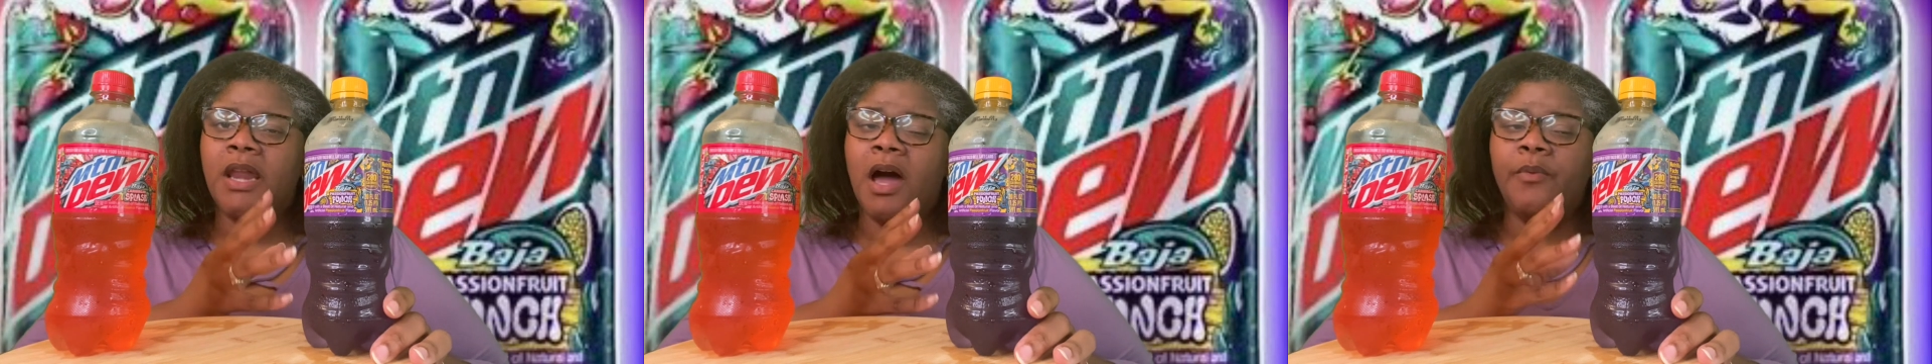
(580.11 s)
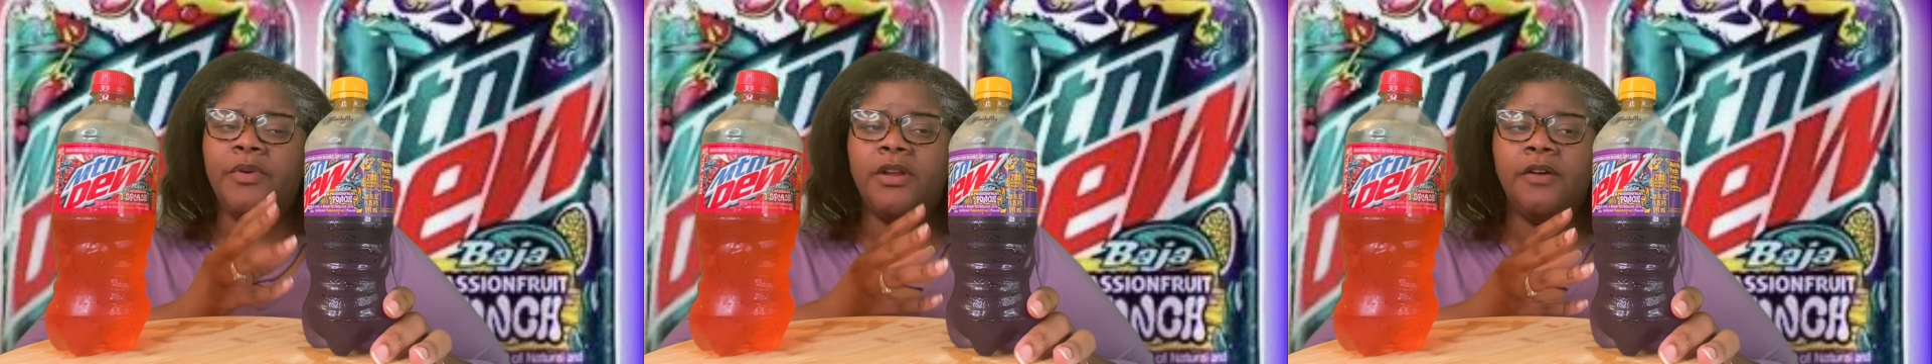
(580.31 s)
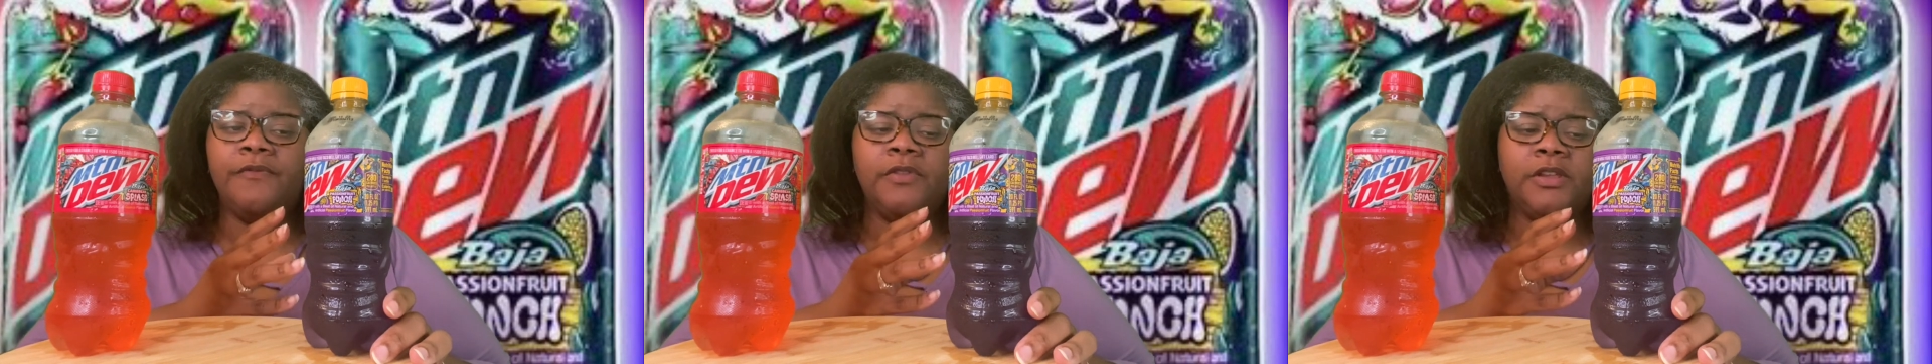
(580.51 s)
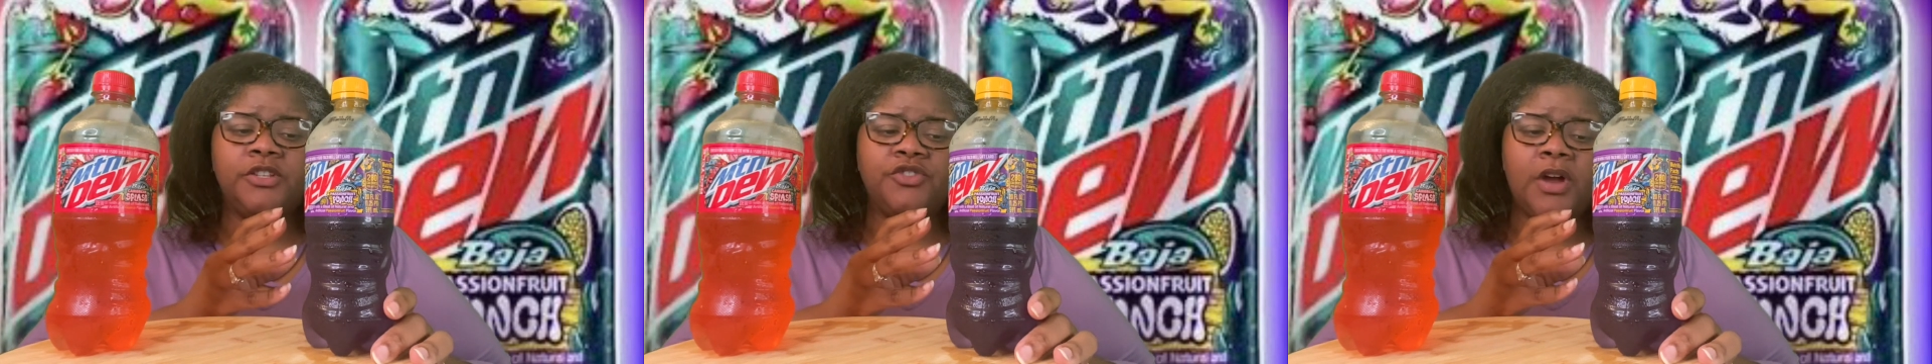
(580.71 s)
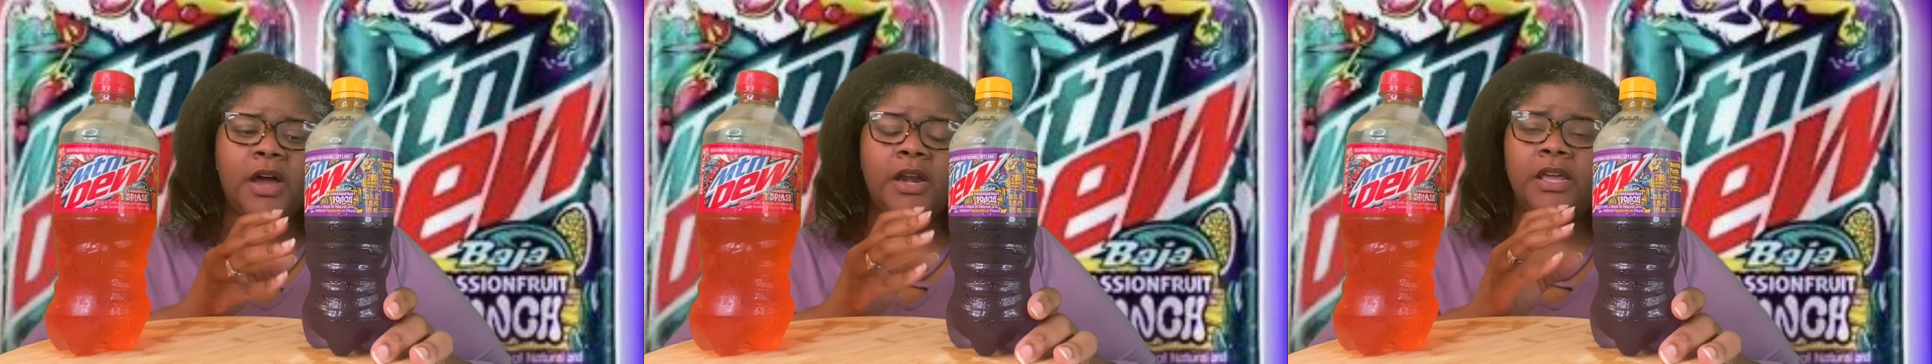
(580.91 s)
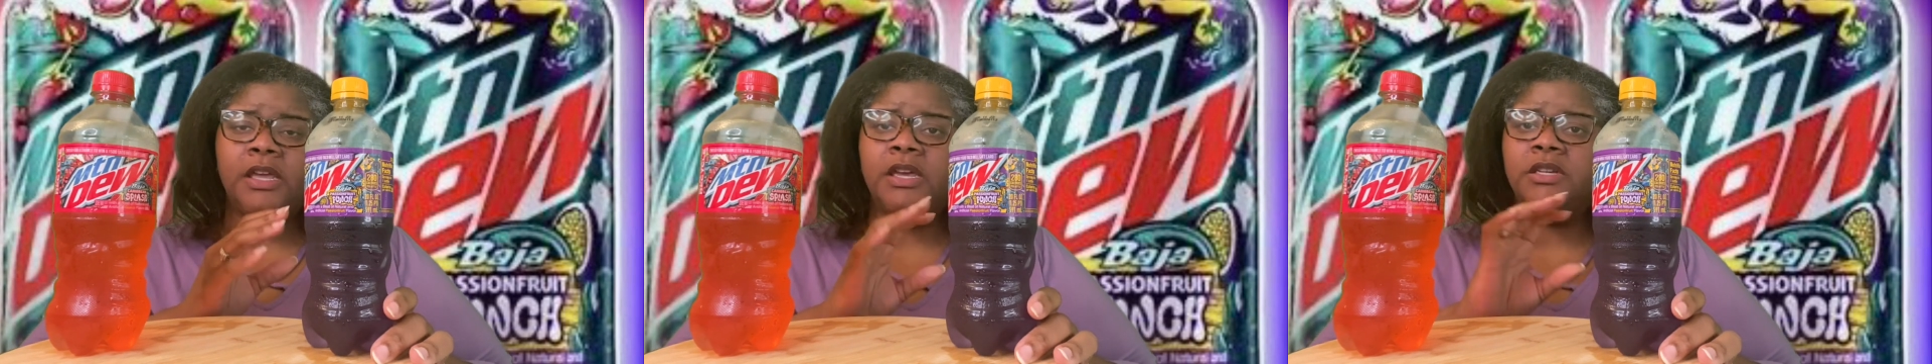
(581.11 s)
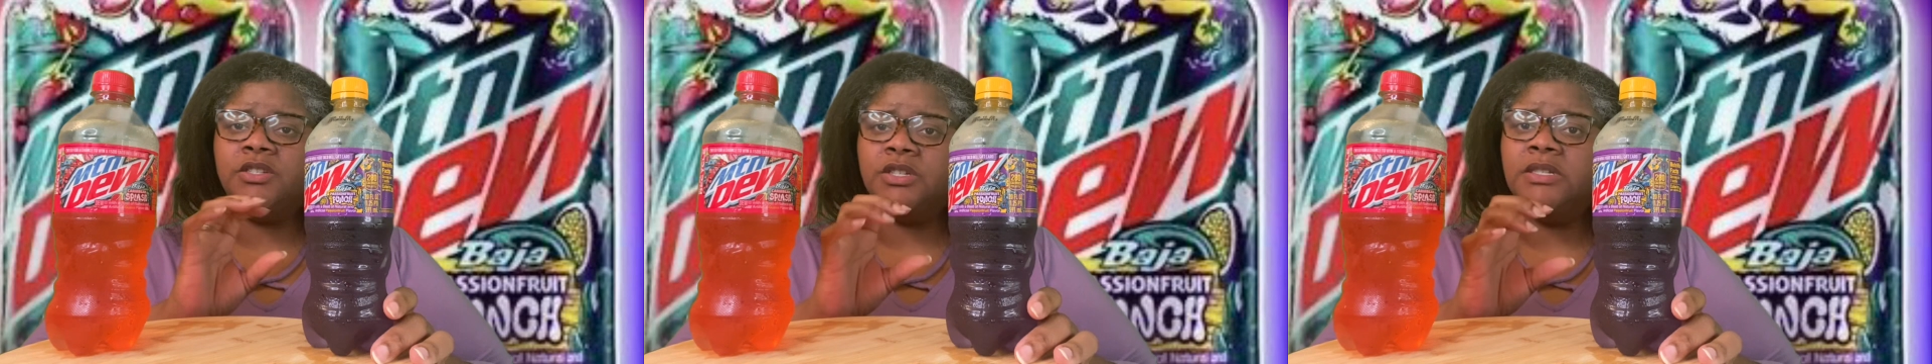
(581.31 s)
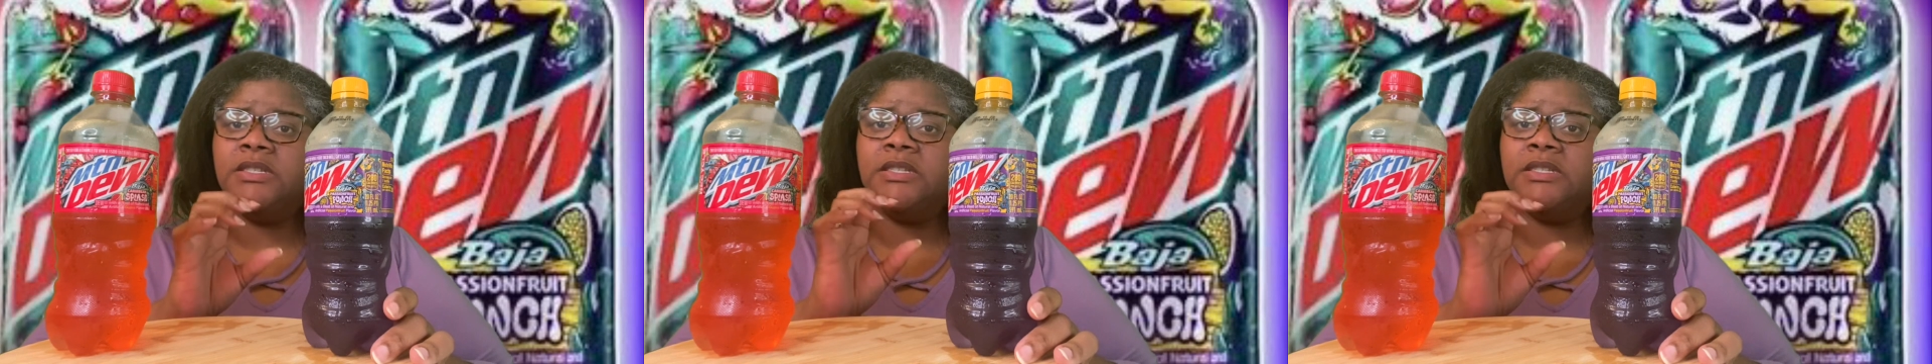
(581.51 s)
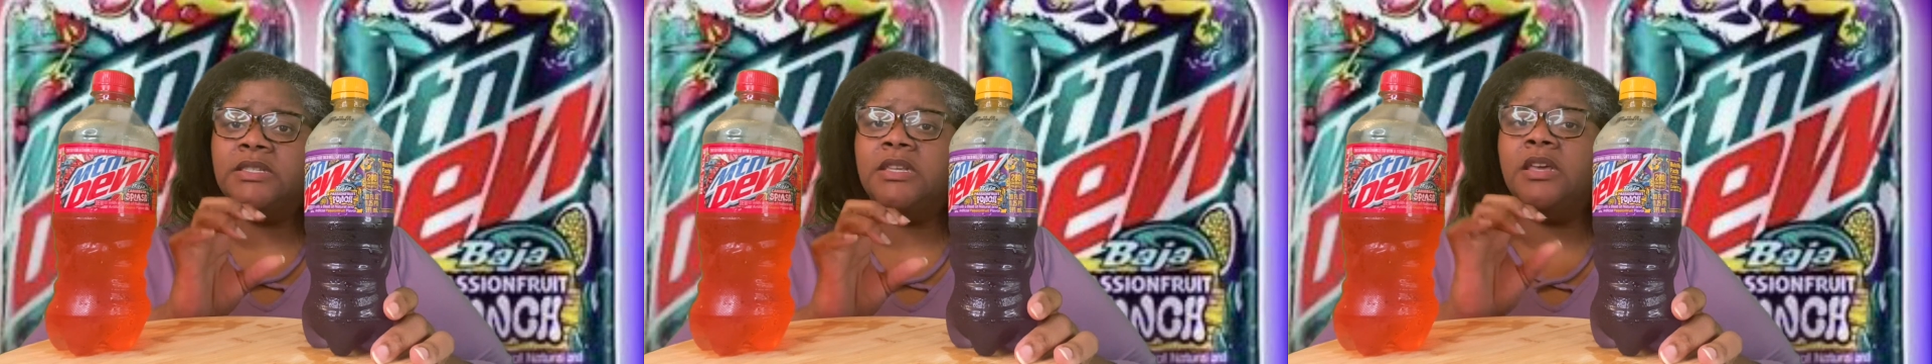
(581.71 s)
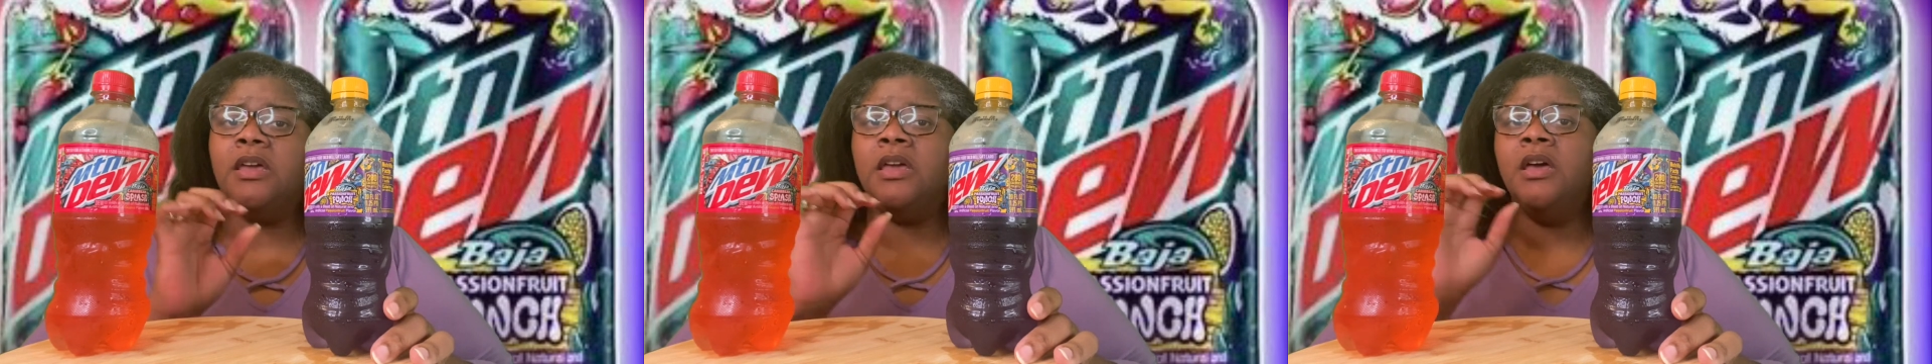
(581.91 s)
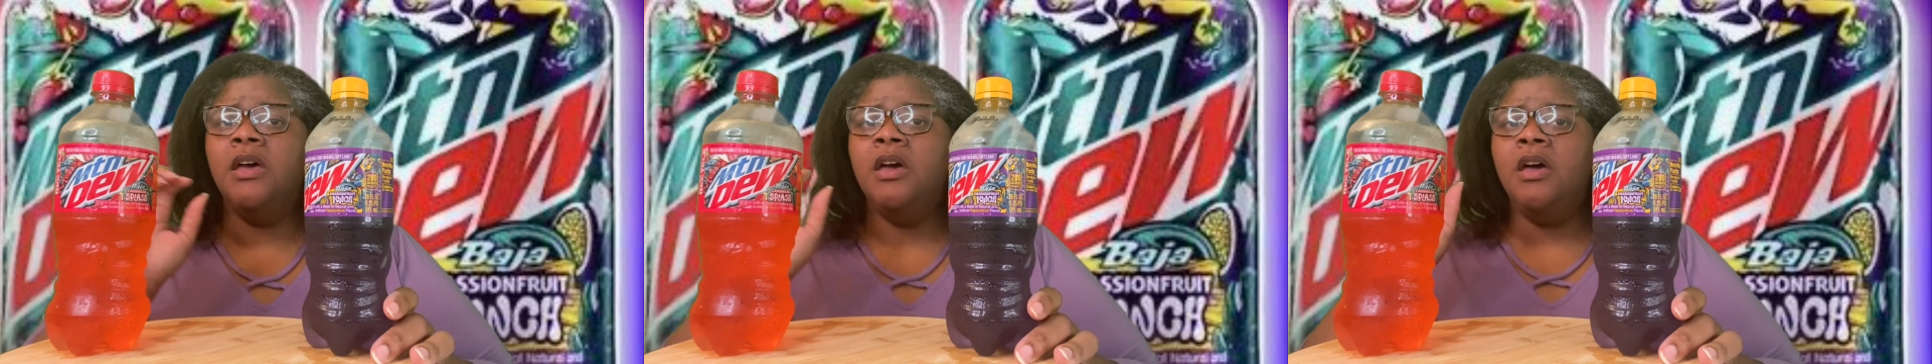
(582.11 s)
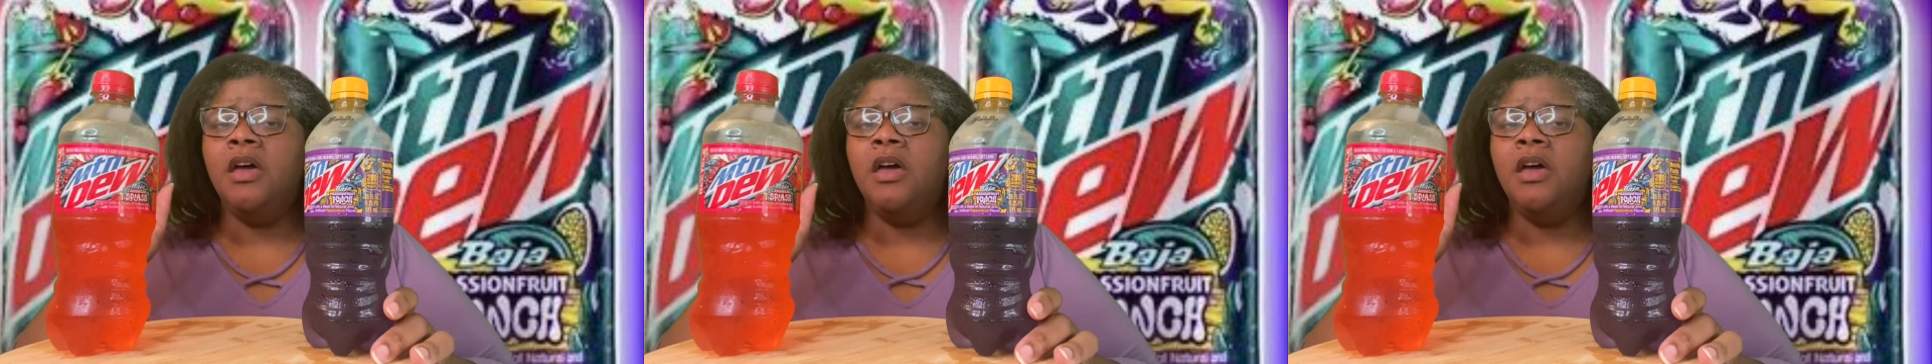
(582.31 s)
I would definitely try it again just to see